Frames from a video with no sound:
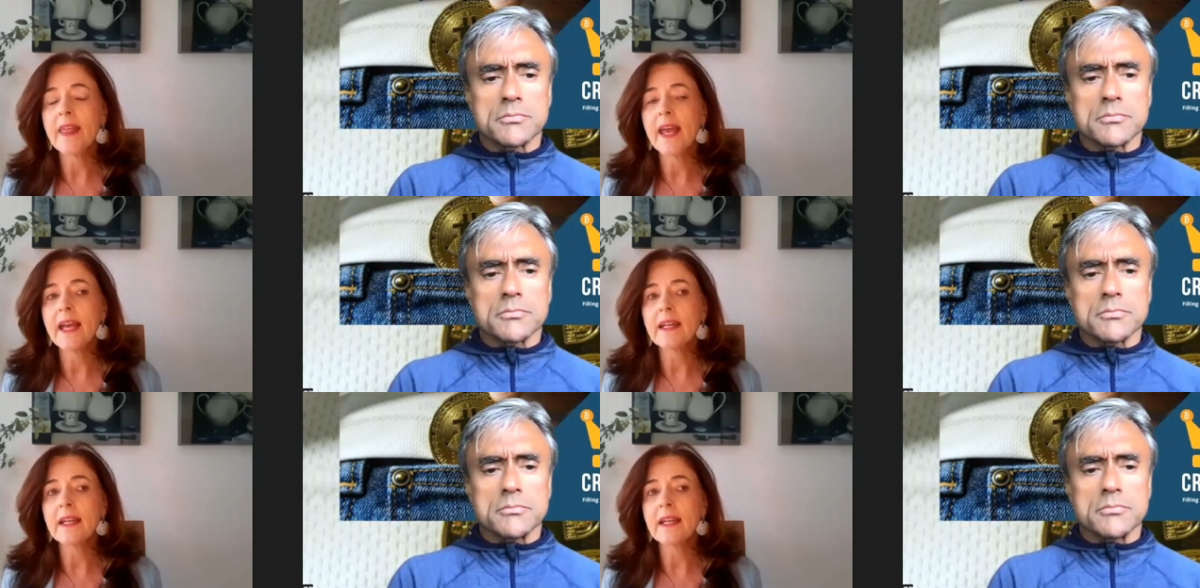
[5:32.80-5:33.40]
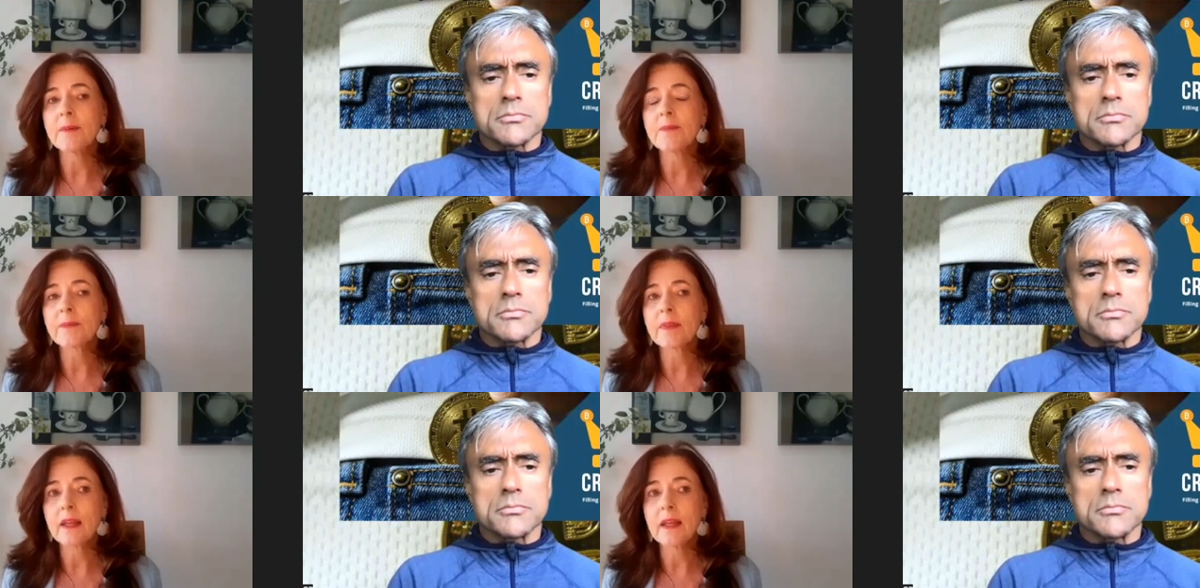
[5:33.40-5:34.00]
Speaker 1: then
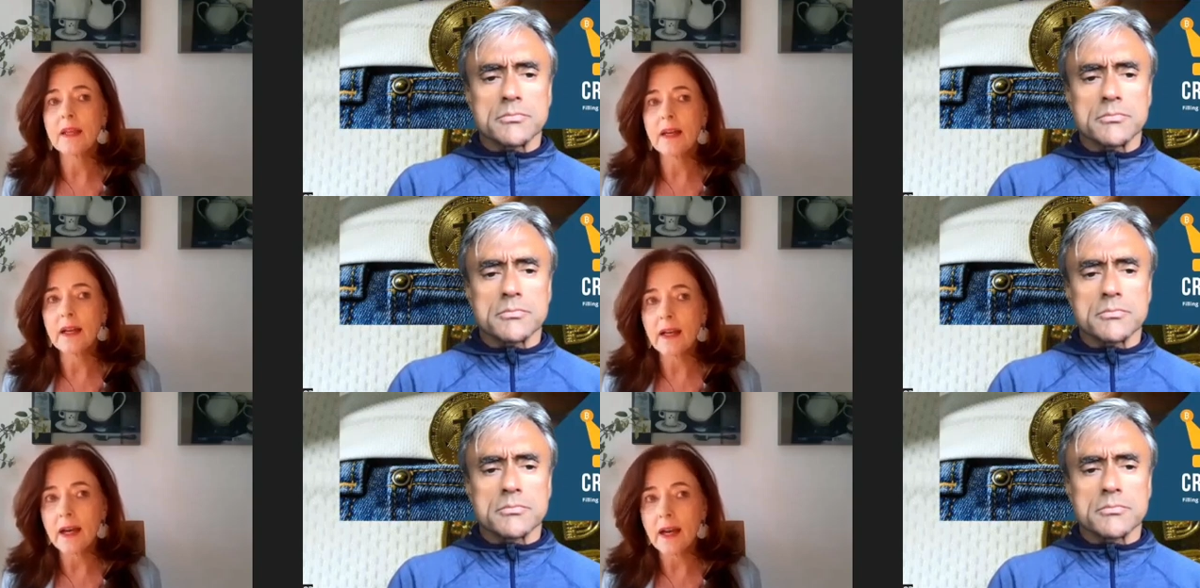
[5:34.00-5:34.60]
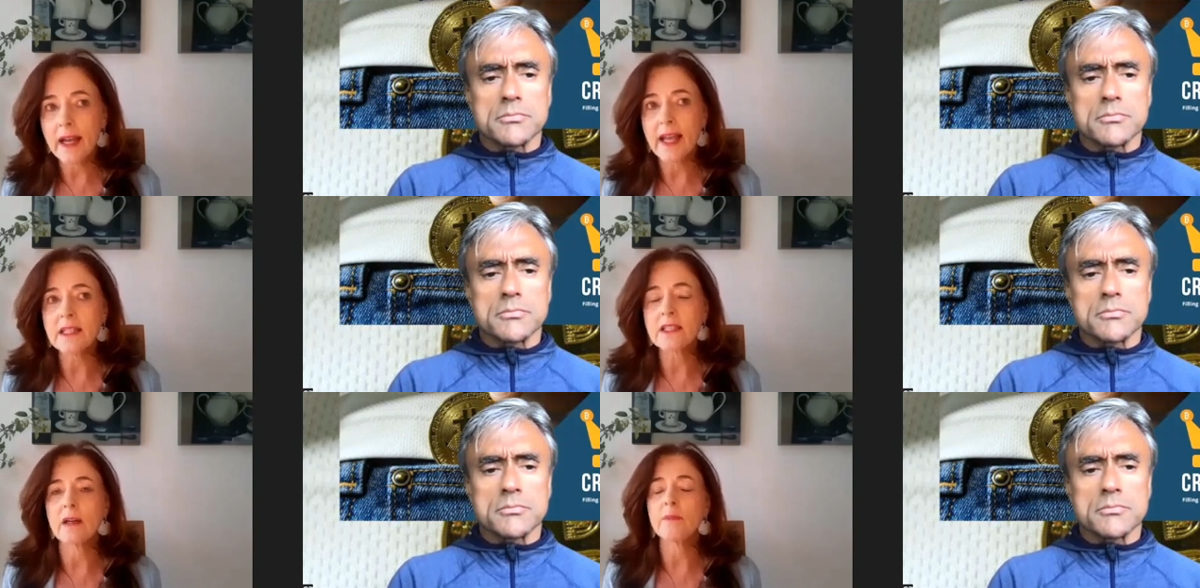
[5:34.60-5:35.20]
I
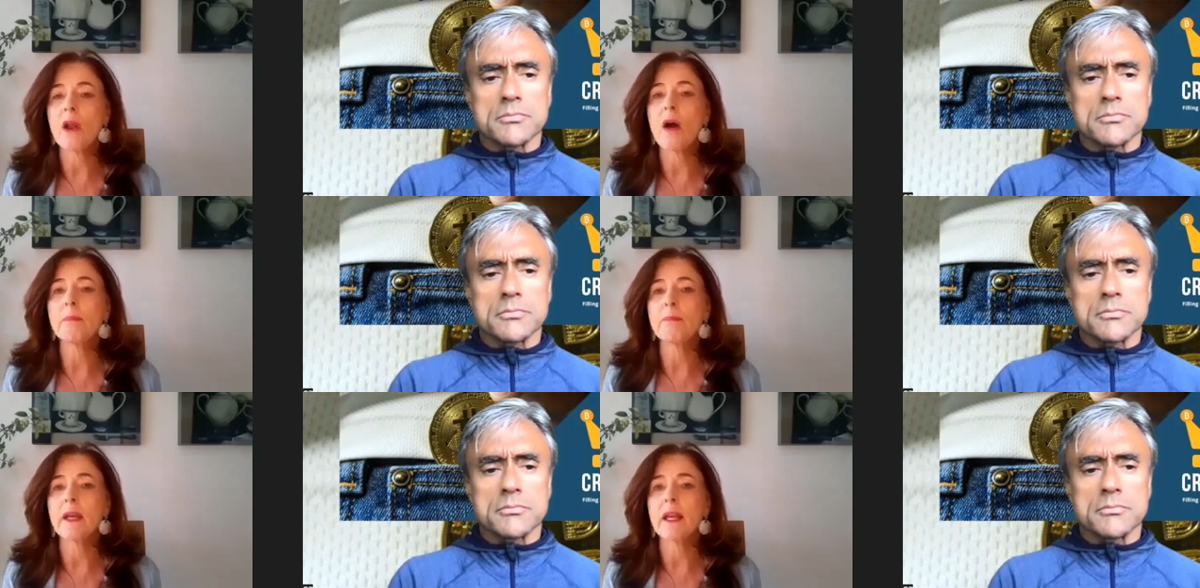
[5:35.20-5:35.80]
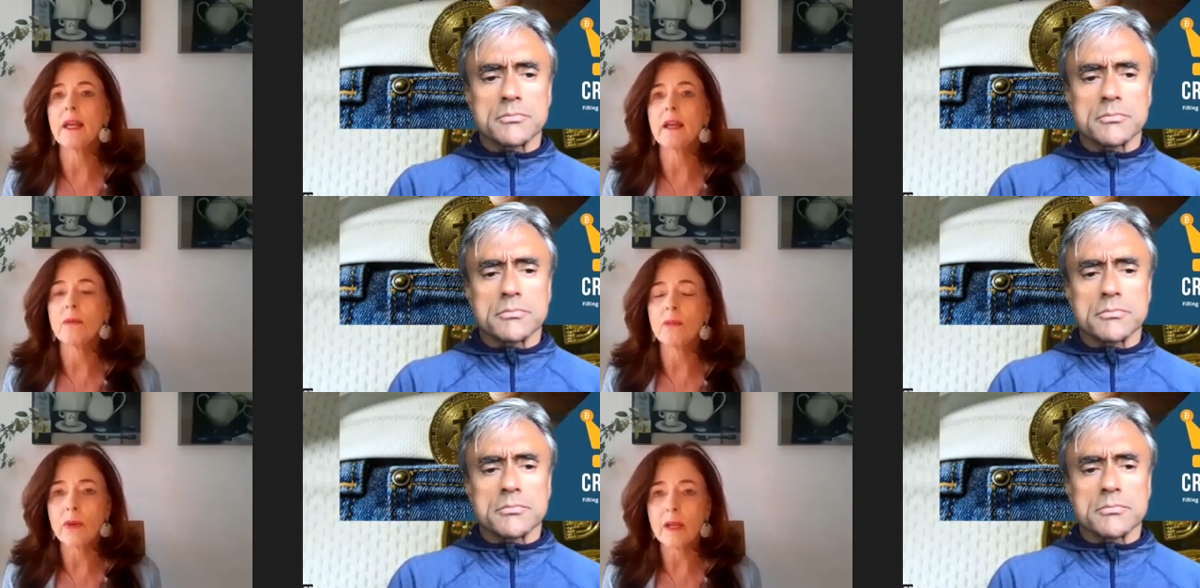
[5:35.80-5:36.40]
ended up not being
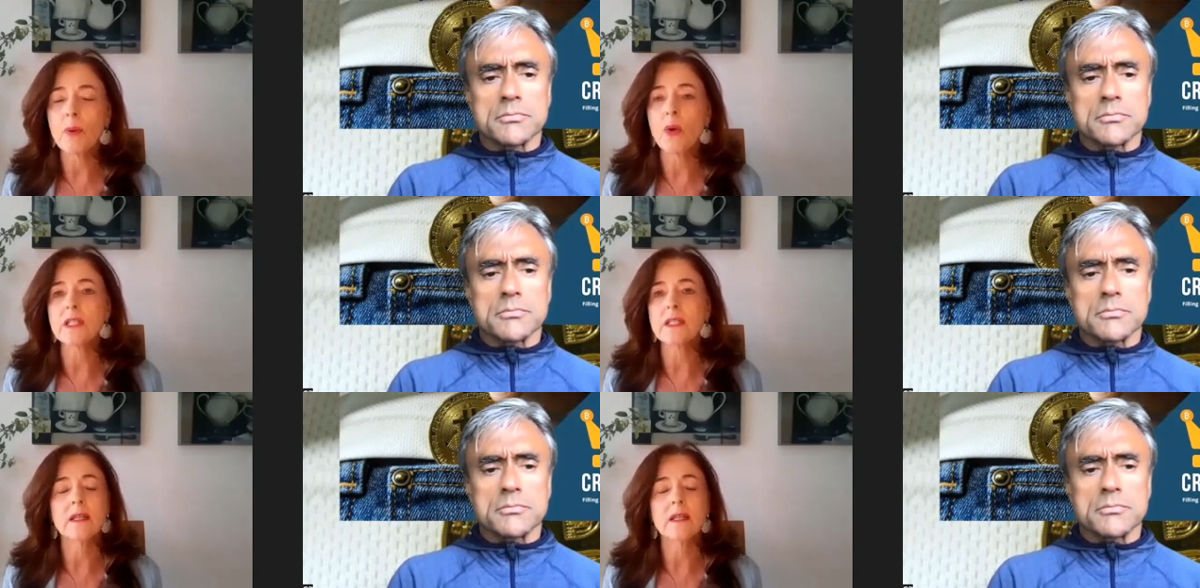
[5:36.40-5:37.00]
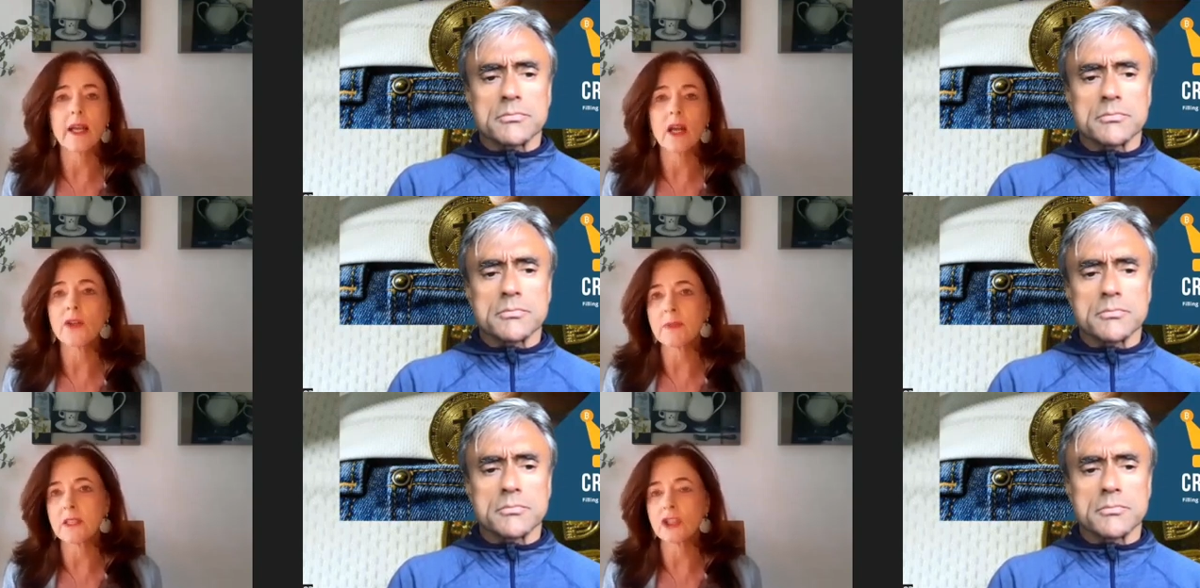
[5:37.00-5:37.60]
reappointed in my other
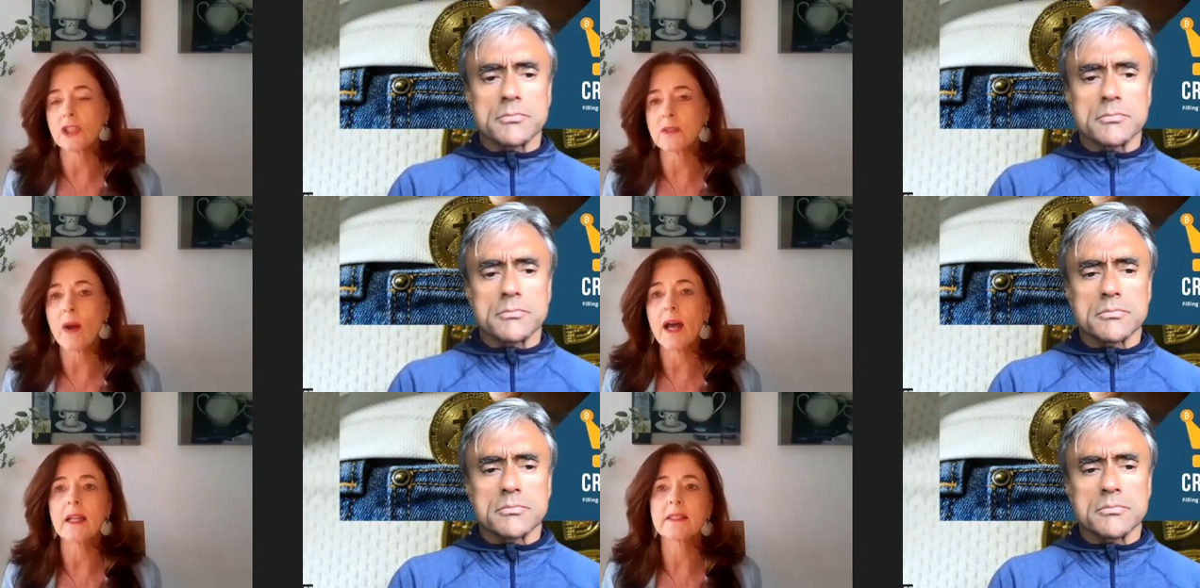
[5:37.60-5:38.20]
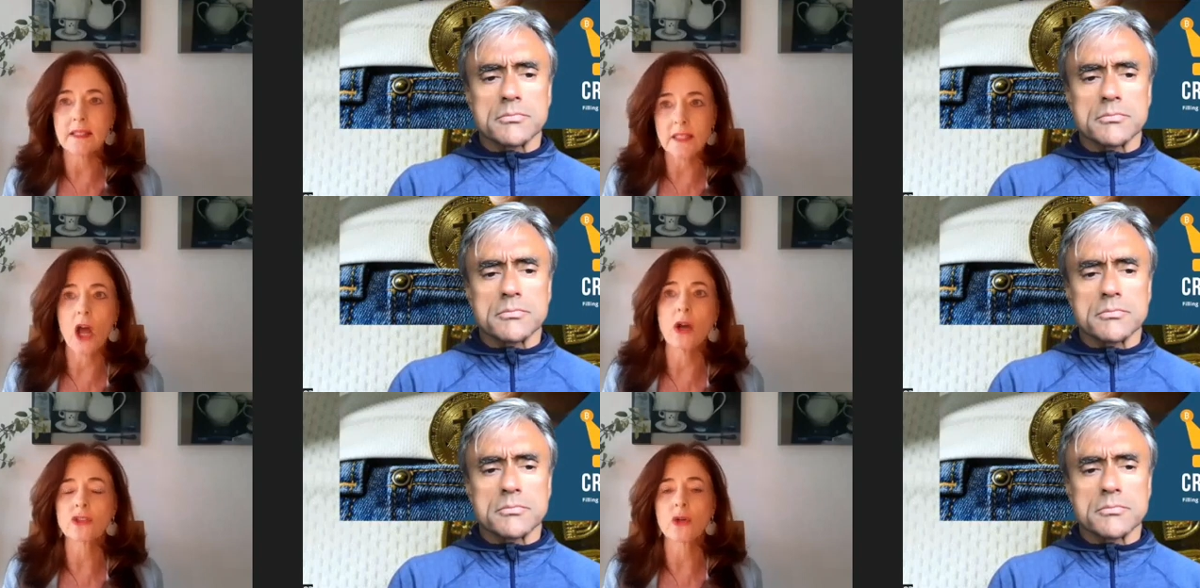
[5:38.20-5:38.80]
position as well. It, it's a
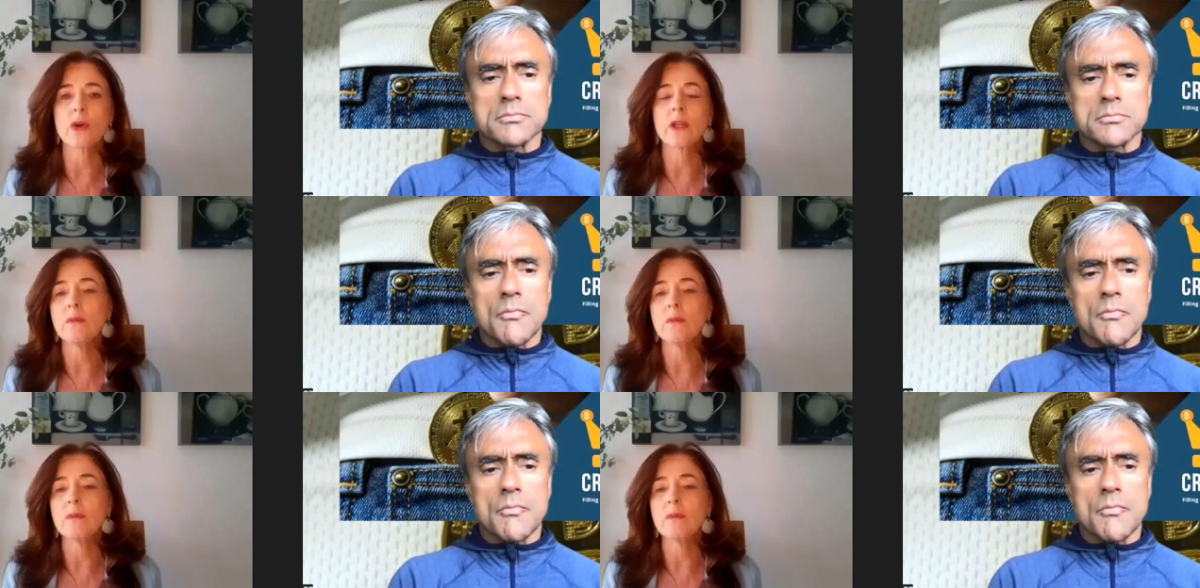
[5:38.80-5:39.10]
long story.